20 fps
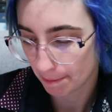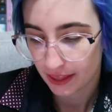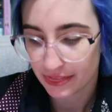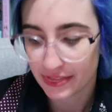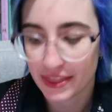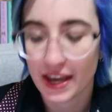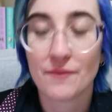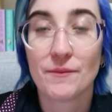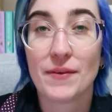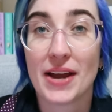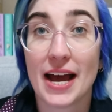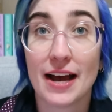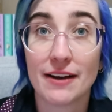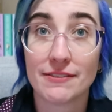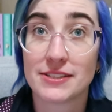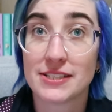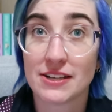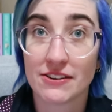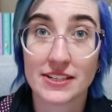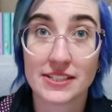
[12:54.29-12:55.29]
Then we
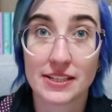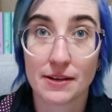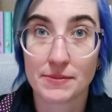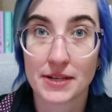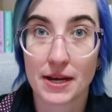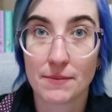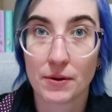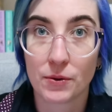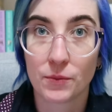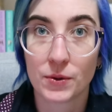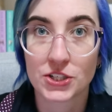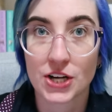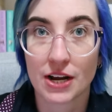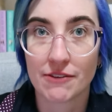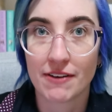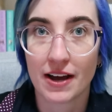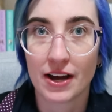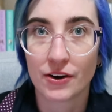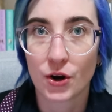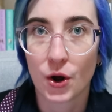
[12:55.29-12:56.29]
have Siri September, which
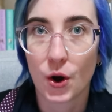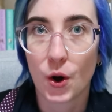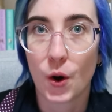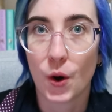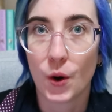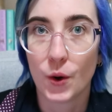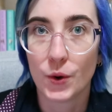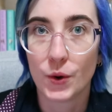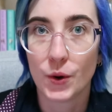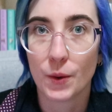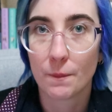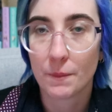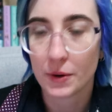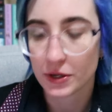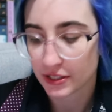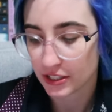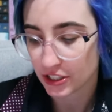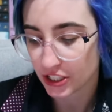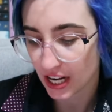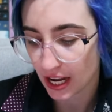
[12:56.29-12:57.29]
I found on
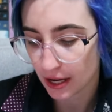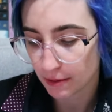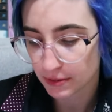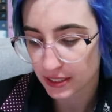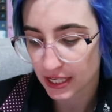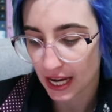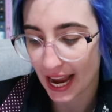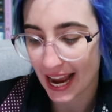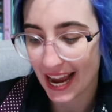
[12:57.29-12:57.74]
Books and Jams,